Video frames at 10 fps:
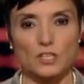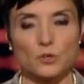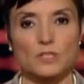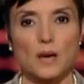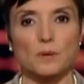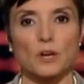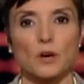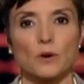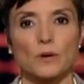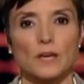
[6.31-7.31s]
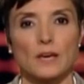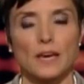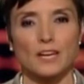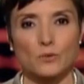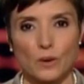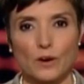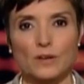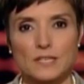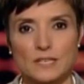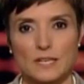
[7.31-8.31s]
A short time ago, in a
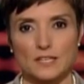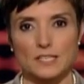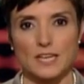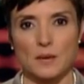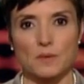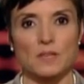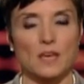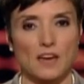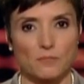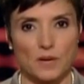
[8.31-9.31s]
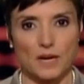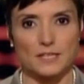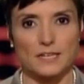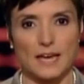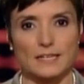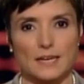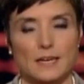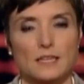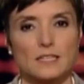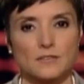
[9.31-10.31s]
rare and detailed statement, the FBI said
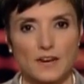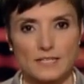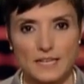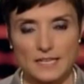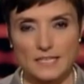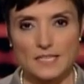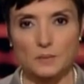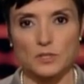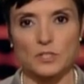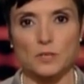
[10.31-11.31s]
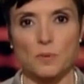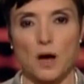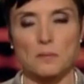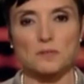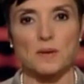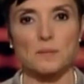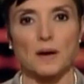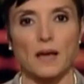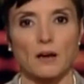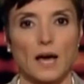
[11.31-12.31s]
the device is similar to the bombs
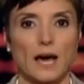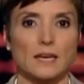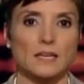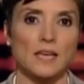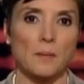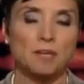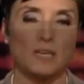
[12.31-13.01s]
made by al Qaeda in